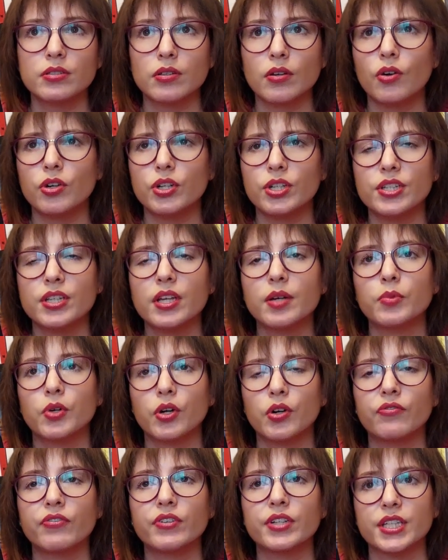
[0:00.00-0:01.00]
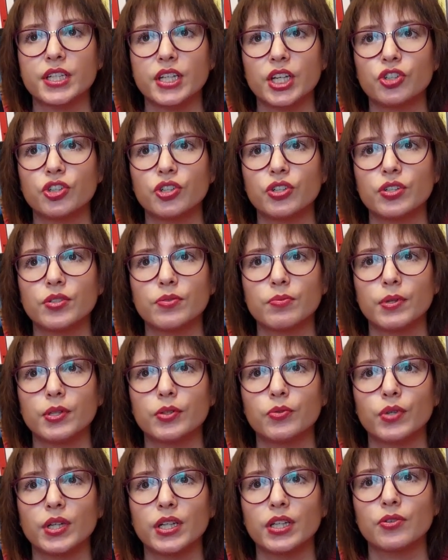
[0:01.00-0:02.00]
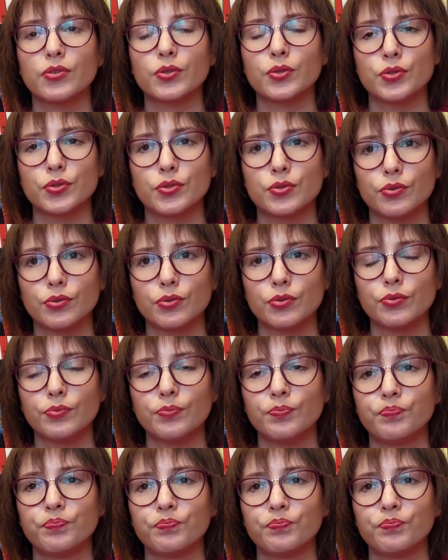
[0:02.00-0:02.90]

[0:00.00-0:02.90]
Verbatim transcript: are some conversations between those two